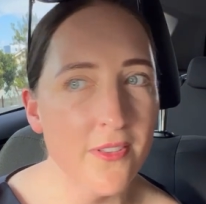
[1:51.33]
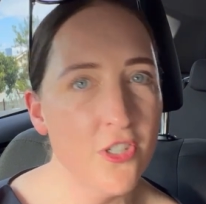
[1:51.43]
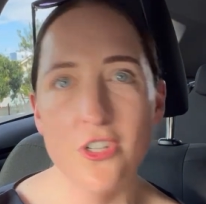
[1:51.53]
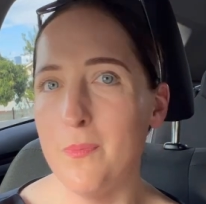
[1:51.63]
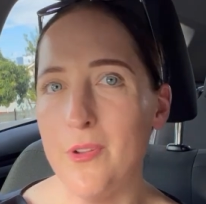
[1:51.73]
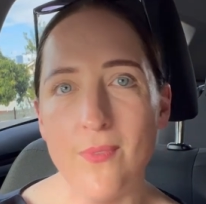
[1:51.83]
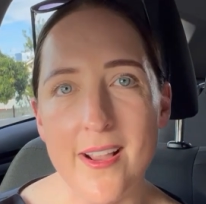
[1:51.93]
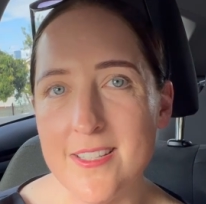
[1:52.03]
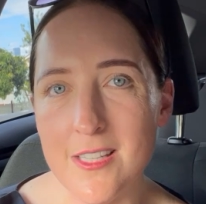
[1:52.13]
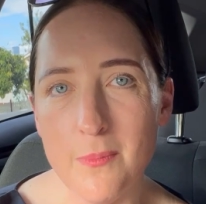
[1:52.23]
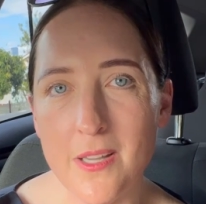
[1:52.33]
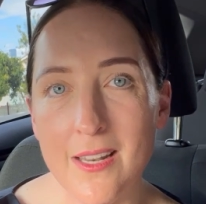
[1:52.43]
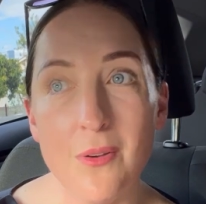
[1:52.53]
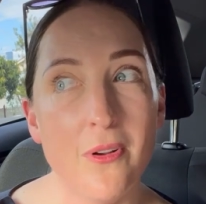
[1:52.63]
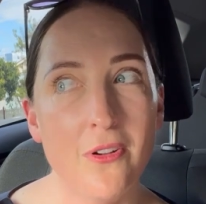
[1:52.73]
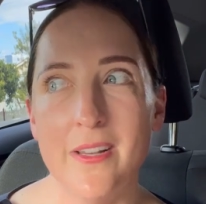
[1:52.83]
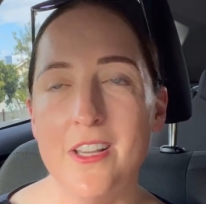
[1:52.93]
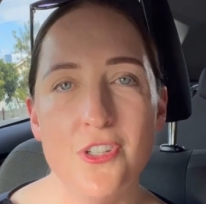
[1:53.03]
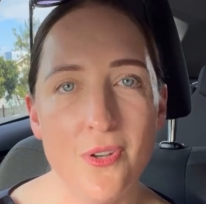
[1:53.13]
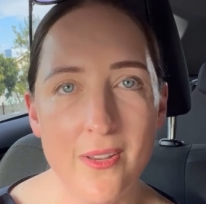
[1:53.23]
This should have been raised at the beginning. We've got an
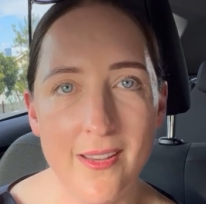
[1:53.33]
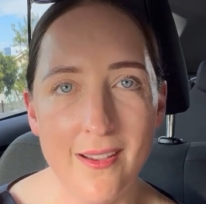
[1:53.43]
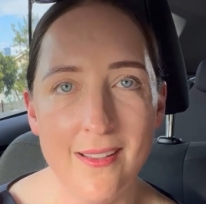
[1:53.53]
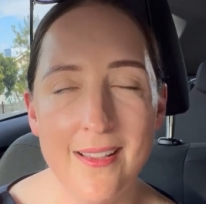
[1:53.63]
issue here.